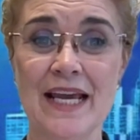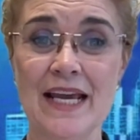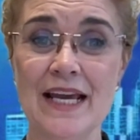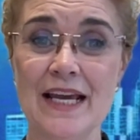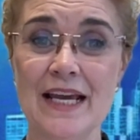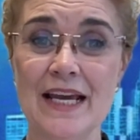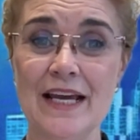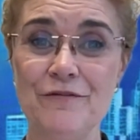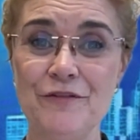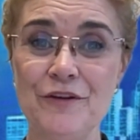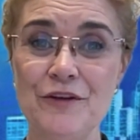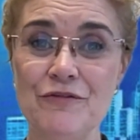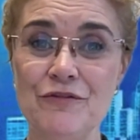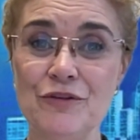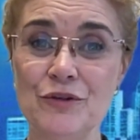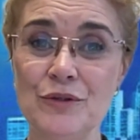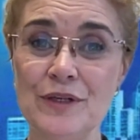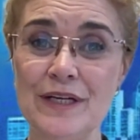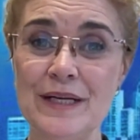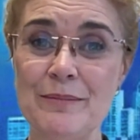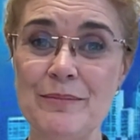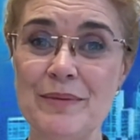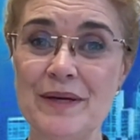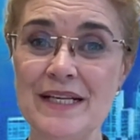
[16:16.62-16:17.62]
If you've
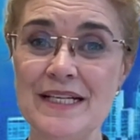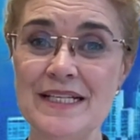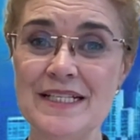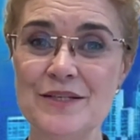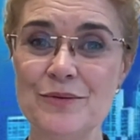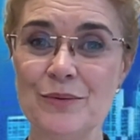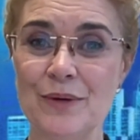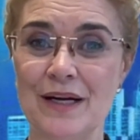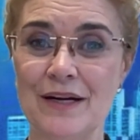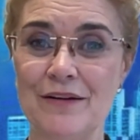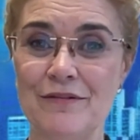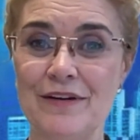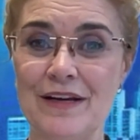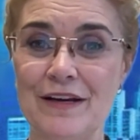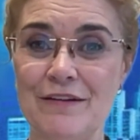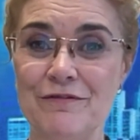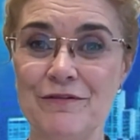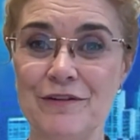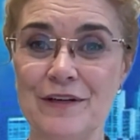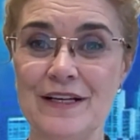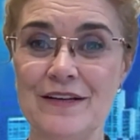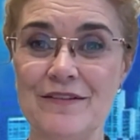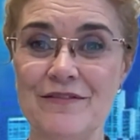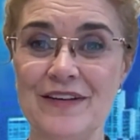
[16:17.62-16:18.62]
already been to one of our
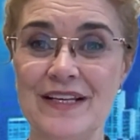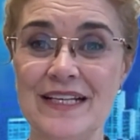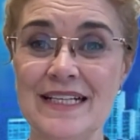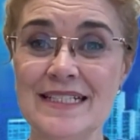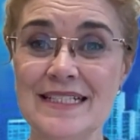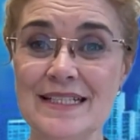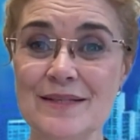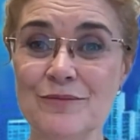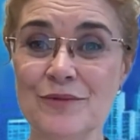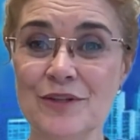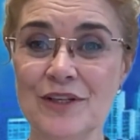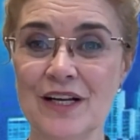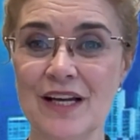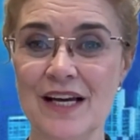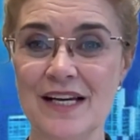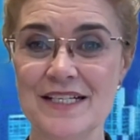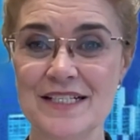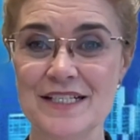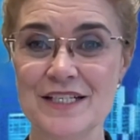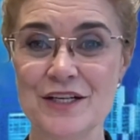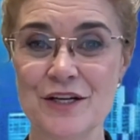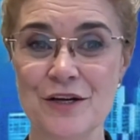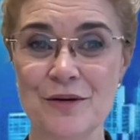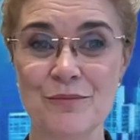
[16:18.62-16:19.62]
free events and would like
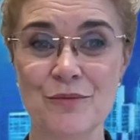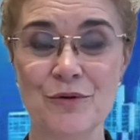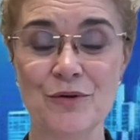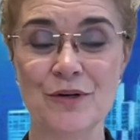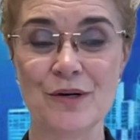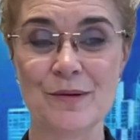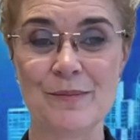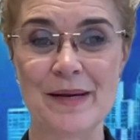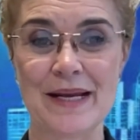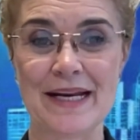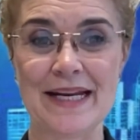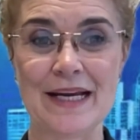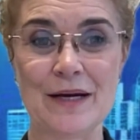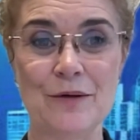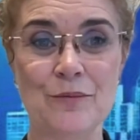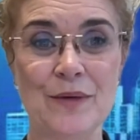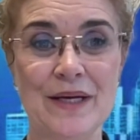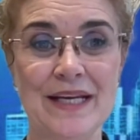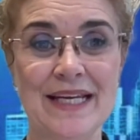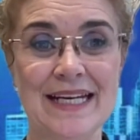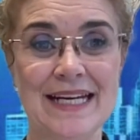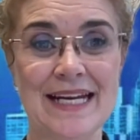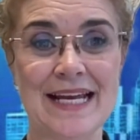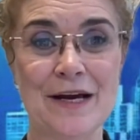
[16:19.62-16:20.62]
to know more about how we
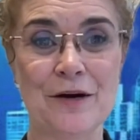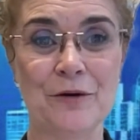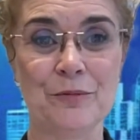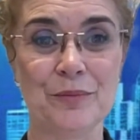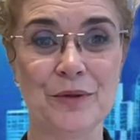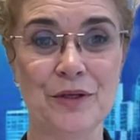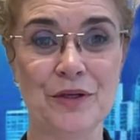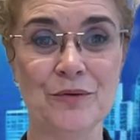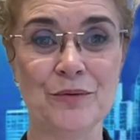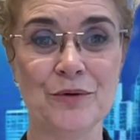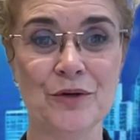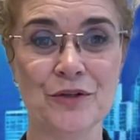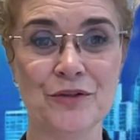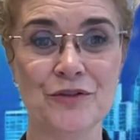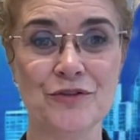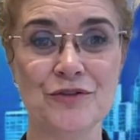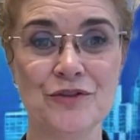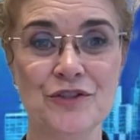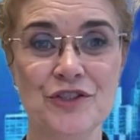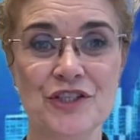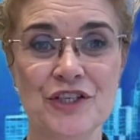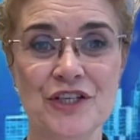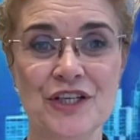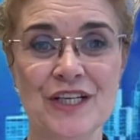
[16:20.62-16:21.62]
can help you on your
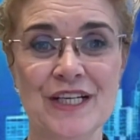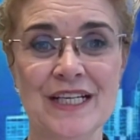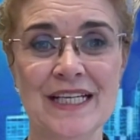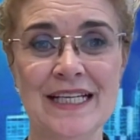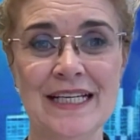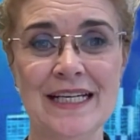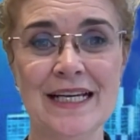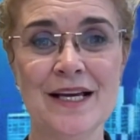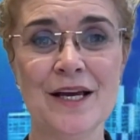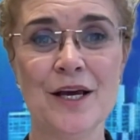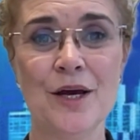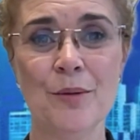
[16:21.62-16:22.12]
journey,